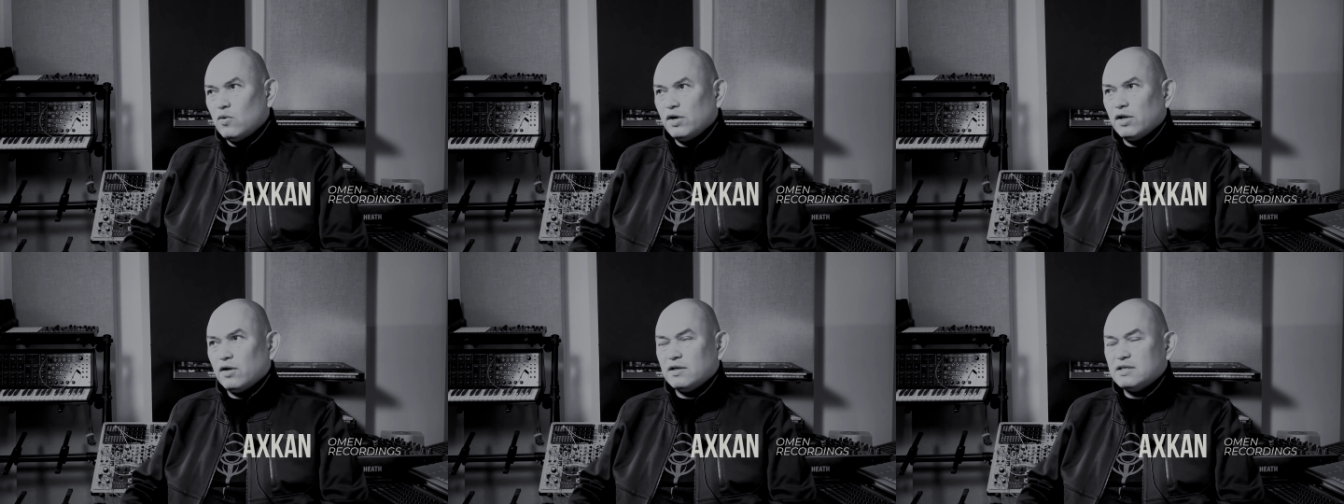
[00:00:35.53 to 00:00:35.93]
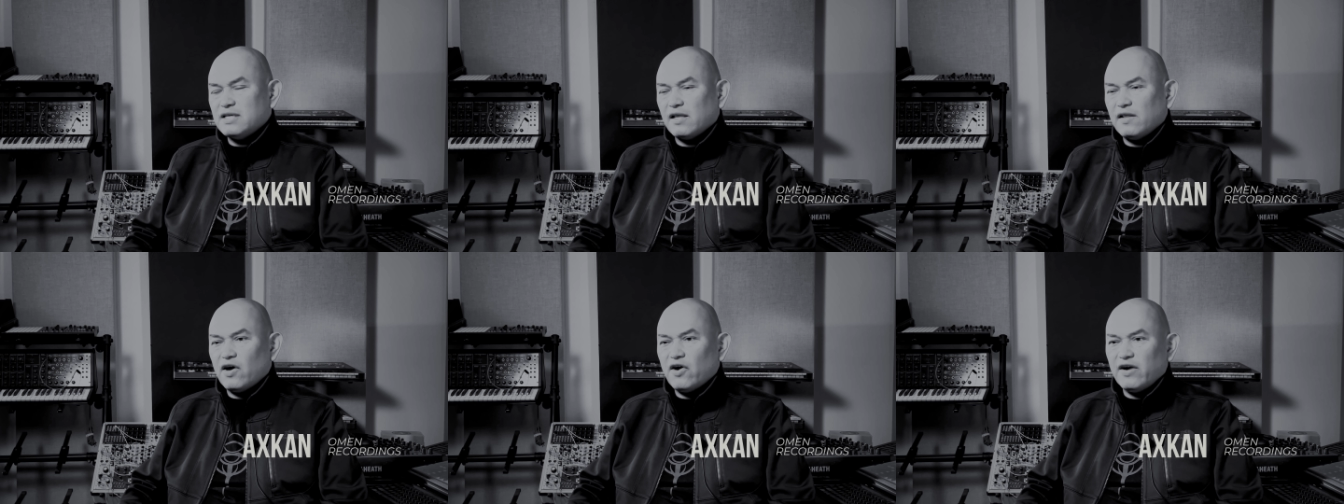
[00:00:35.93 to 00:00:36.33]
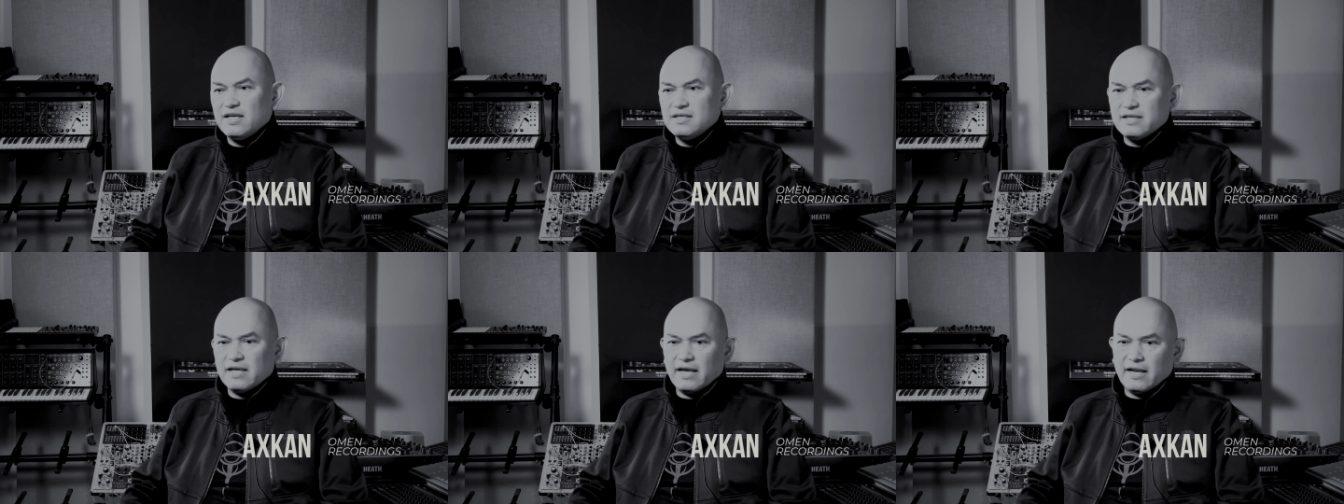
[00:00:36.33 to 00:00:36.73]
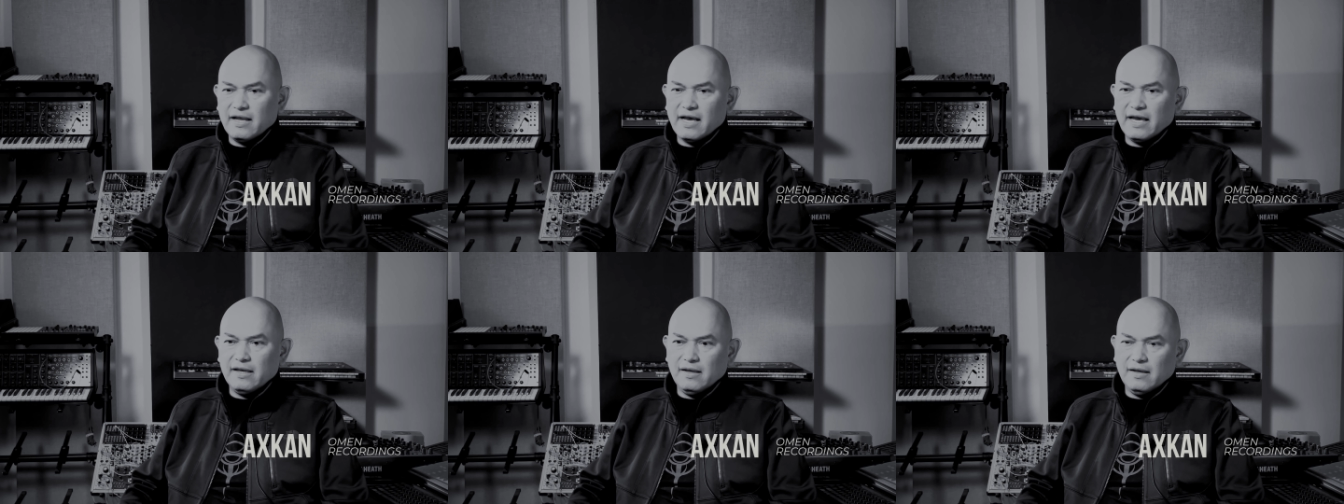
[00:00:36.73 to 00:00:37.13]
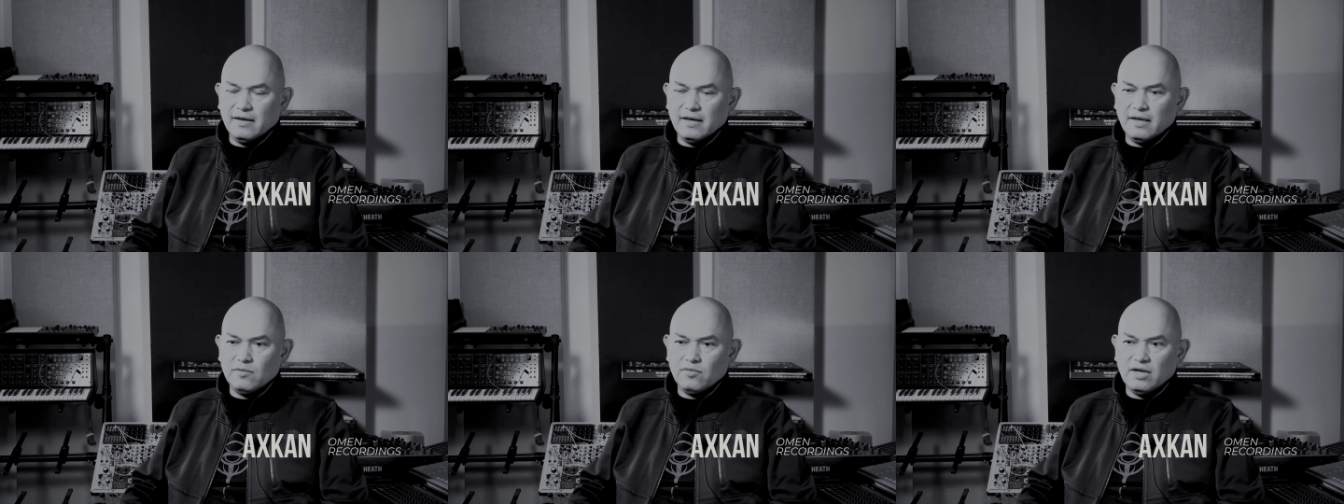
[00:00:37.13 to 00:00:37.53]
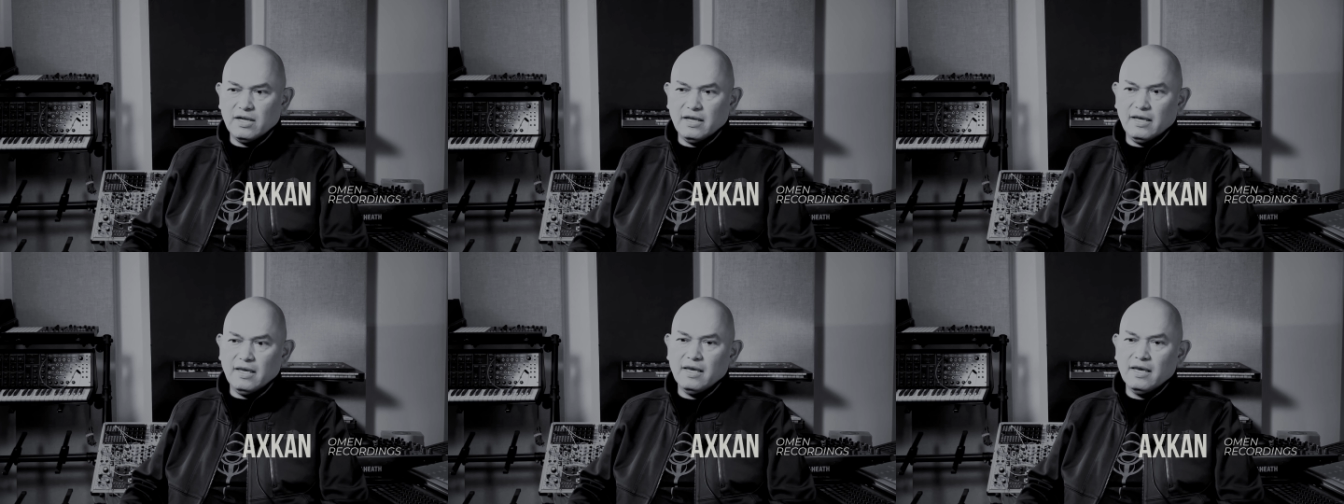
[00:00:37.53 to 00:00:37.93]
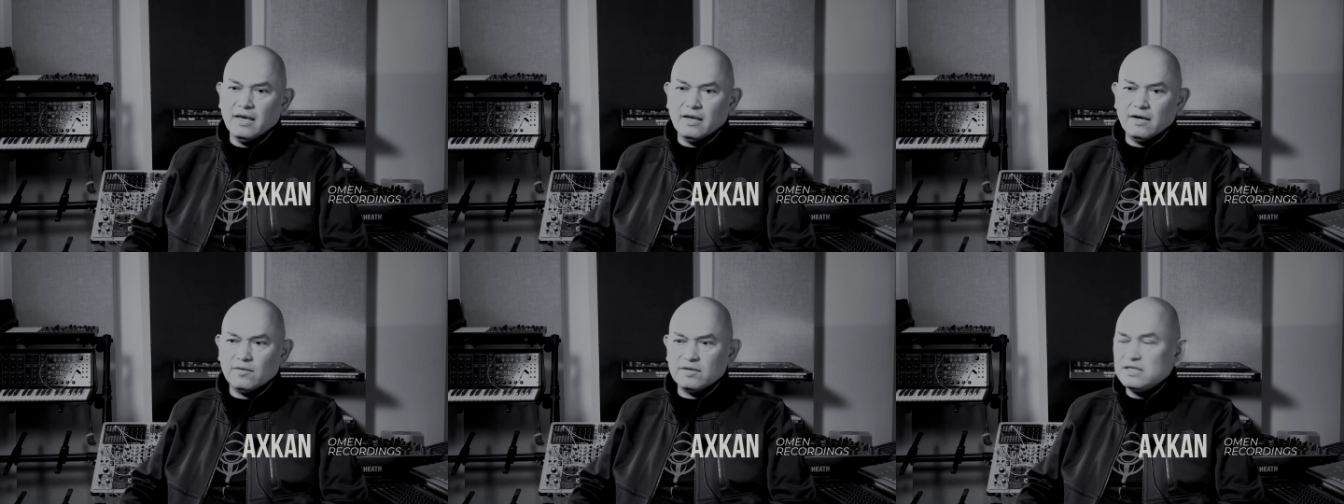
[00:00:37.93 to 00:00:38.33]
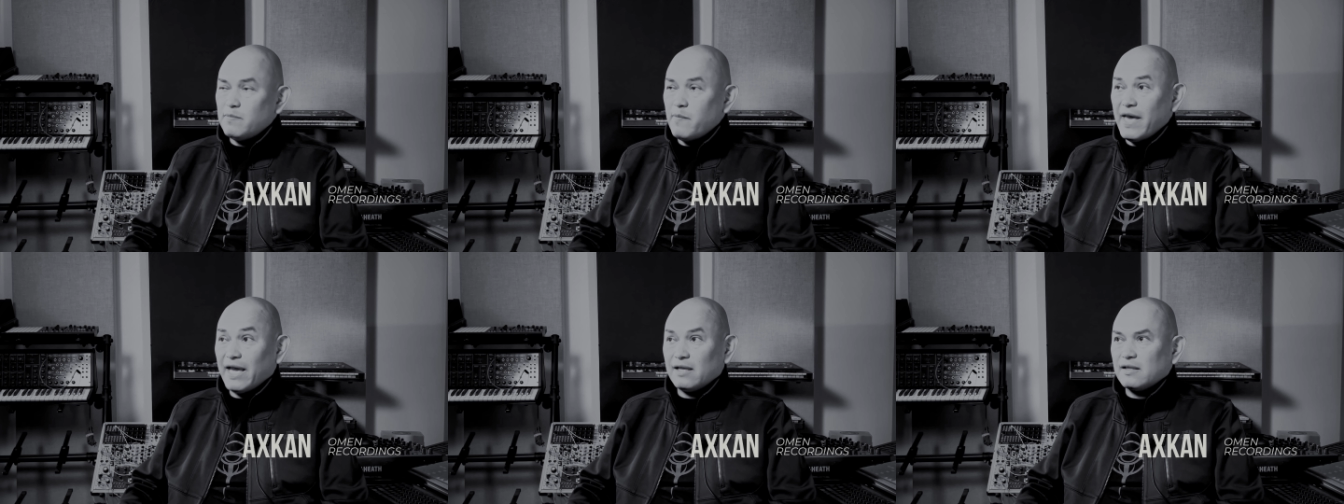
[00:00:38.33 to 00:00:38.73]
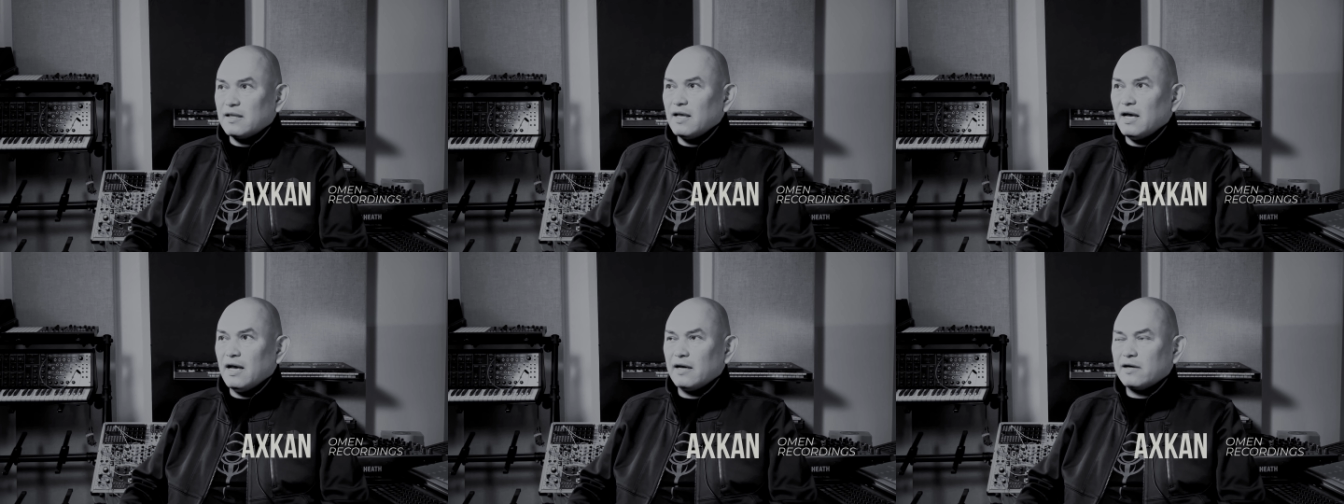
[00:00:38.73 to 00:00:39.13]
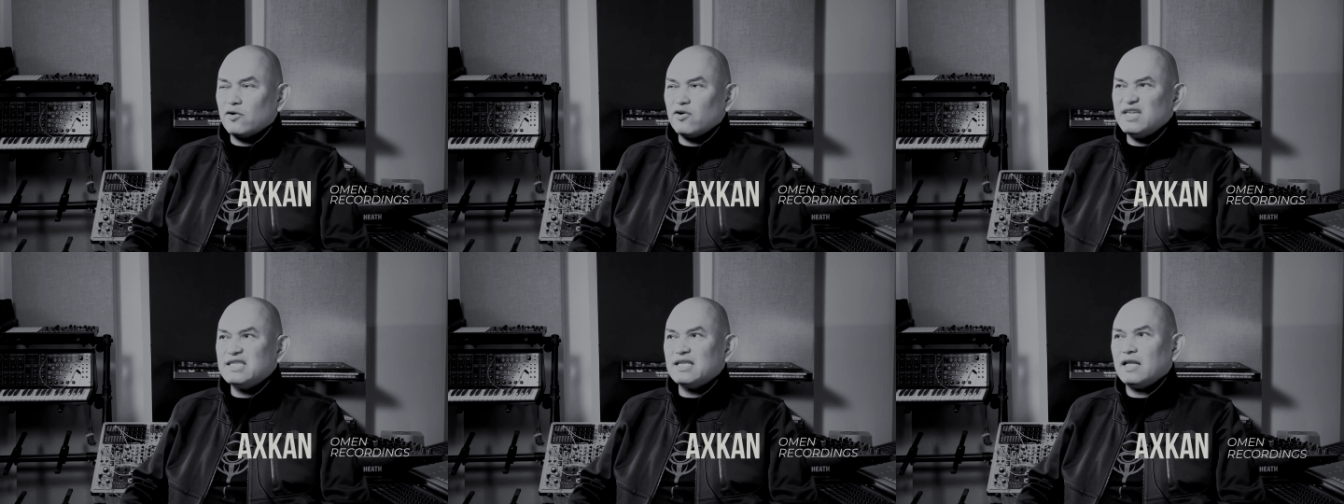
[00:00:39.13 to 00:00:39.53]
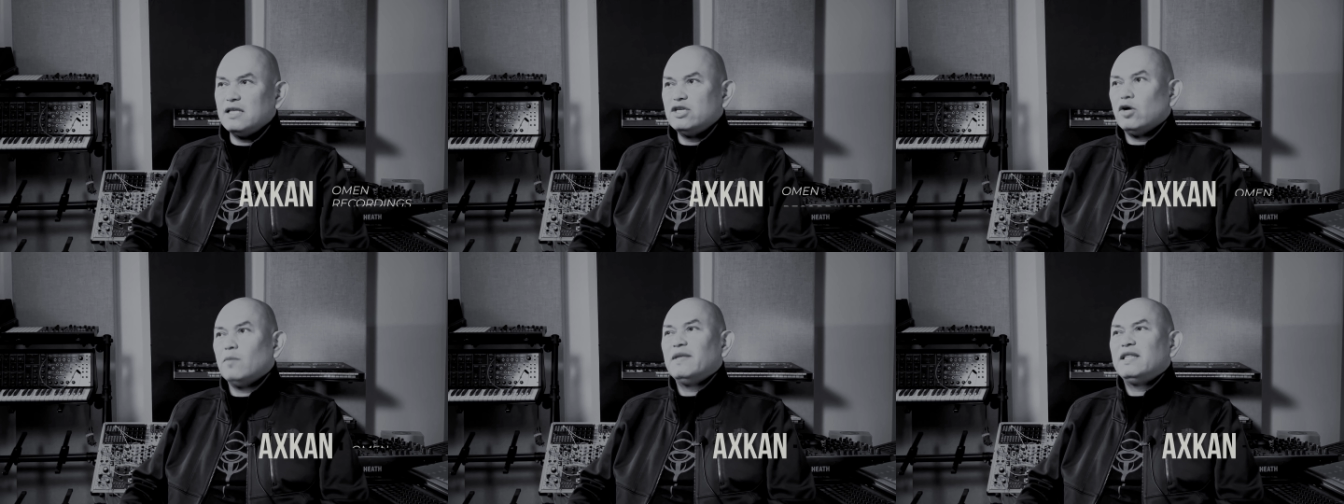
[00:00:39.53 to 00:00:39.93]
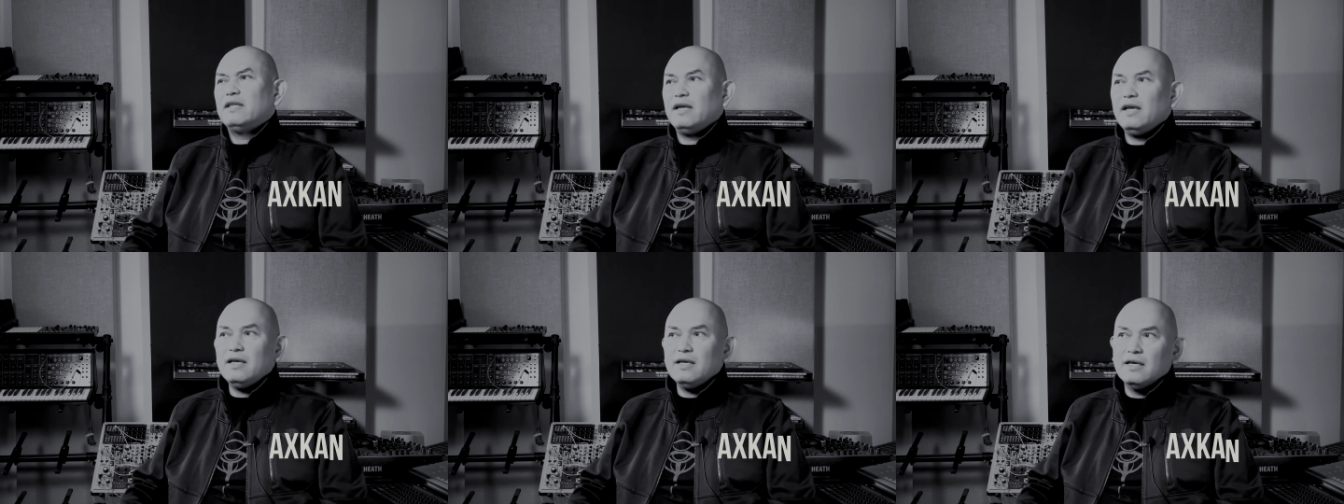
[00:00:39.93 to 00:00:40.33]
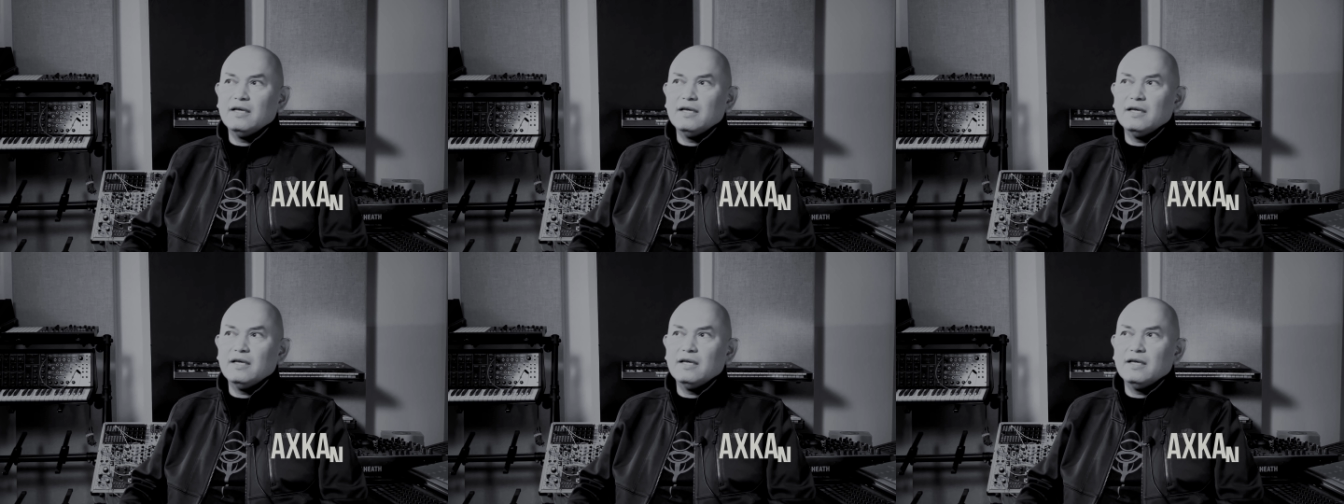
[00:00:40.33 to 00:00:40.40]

You know, it's an artist that I, I really respect, uh, Crystal Geometry.